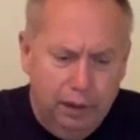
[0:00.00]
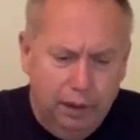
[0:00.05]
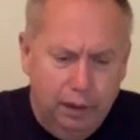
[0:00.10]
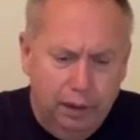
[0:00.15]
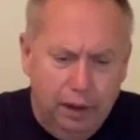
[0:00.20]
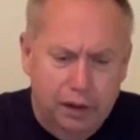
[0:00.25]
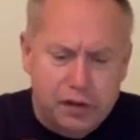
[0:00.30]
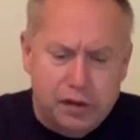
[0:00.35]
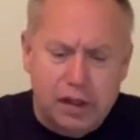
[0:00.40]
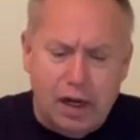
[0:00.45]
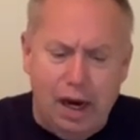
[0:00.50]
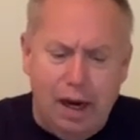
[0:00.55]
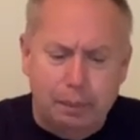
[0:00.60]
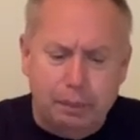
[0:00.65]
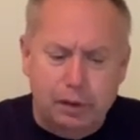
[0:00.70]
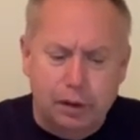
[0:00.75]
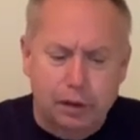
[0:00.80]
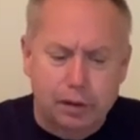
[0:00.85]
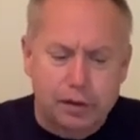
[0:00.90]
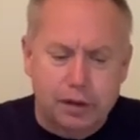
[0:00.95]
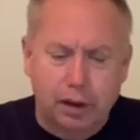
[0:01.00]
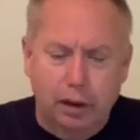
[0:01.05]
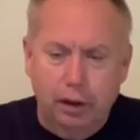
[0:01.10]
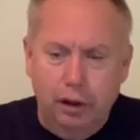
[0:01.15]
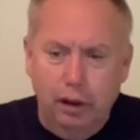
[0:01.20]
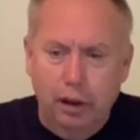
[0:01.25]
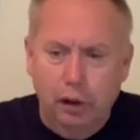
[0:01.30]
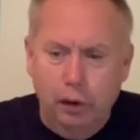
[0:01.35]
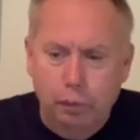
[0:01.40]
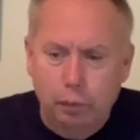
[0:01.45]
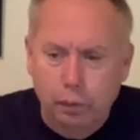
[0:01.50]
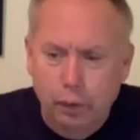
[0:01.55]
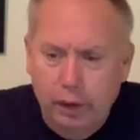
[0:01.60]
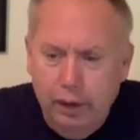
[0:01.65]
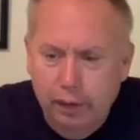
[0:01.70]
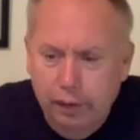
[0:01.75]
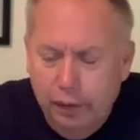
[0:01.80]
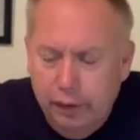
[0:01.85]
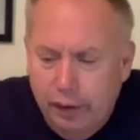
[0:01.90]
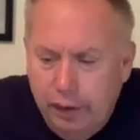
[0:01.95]
these chapters are
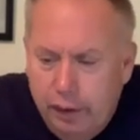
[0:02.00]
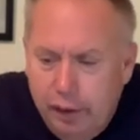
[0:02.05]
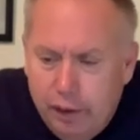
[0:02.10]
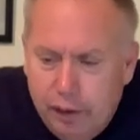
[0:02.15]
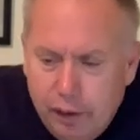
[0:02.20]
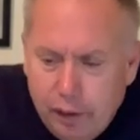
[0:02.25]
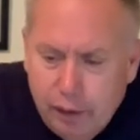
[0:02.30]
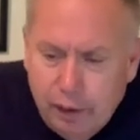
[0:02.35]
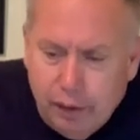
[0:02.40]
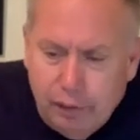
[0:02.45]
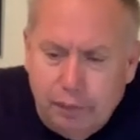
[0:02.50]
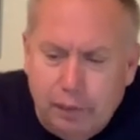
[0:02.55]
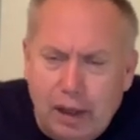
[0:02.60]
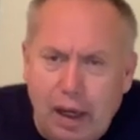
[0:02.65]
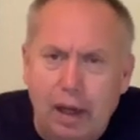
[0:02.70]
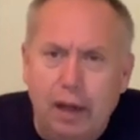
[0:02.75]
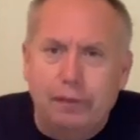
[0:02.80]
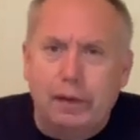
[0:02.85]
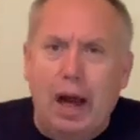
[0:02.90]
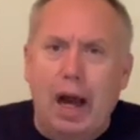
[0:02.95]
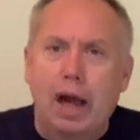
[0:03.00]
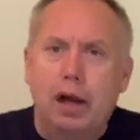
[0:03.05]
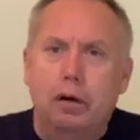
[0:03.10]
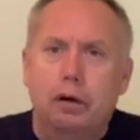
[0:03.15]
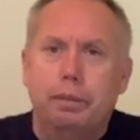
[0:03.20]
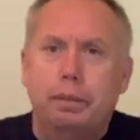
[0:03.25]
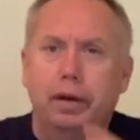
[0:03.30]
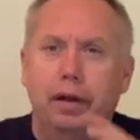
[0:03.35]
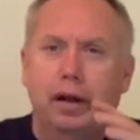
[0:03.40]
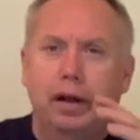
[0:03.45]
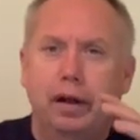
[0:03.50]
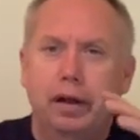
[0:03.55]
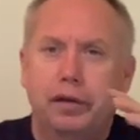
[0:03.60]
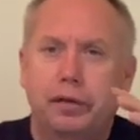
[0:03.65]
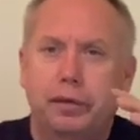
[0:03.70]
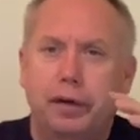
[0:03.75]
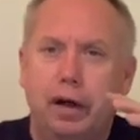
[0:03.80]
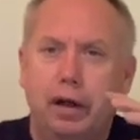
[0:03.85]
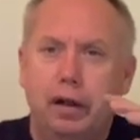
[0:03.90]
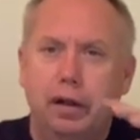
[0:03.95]
really kind of eye-opening
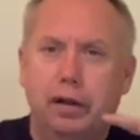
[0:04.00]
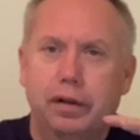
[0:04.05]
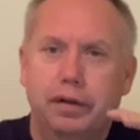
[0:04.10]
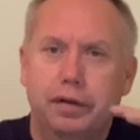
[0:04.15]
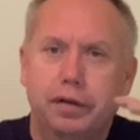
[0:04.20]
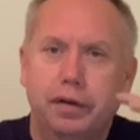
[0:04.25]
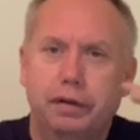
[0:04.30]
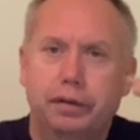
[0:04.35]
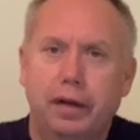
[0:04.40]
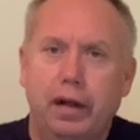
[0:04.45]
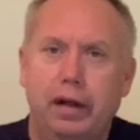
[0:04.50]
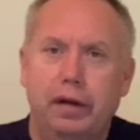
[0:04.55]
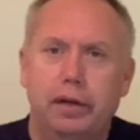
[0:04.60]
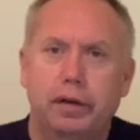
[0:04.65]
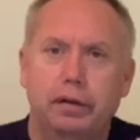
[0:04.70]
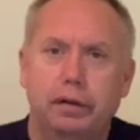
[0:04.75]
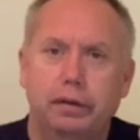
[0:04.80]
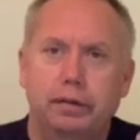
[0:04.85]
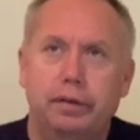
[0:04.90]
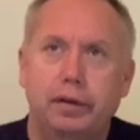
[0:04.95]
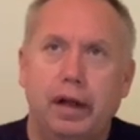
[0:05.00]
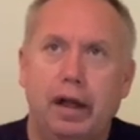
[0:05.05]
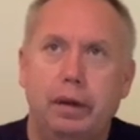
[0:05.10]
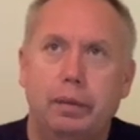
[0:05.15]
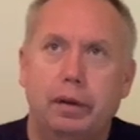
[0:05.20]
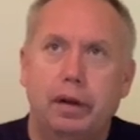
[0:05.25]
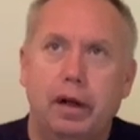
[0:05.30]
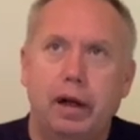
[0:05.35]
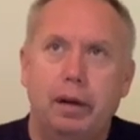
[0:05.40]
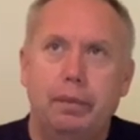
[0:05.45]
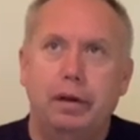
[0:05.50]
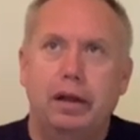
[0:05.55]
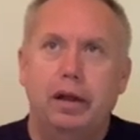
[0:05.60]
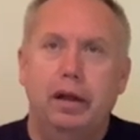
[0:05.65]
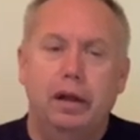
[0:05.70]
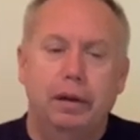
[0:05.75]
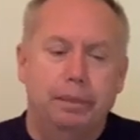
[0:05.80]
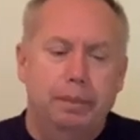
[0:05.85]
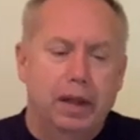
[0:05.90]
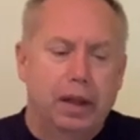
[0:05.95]
as far as the faith of Abraham
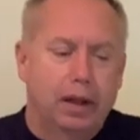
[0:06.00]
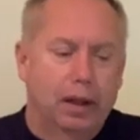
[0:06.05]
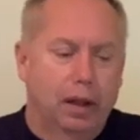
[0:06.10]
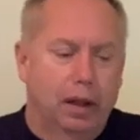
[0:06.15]
again.